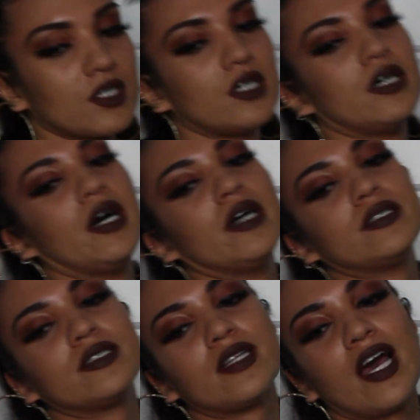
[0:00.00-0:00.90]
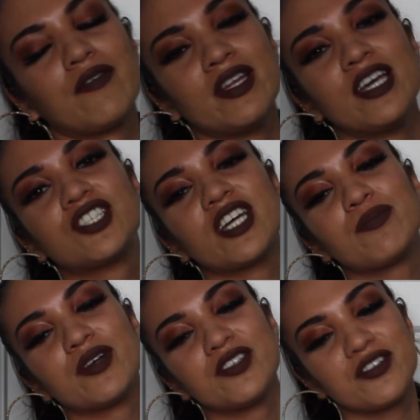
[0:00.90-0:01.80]
Ugh! I have an
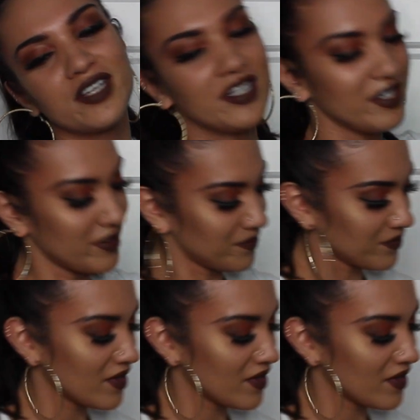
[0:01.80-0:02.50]
inkjet printer right here.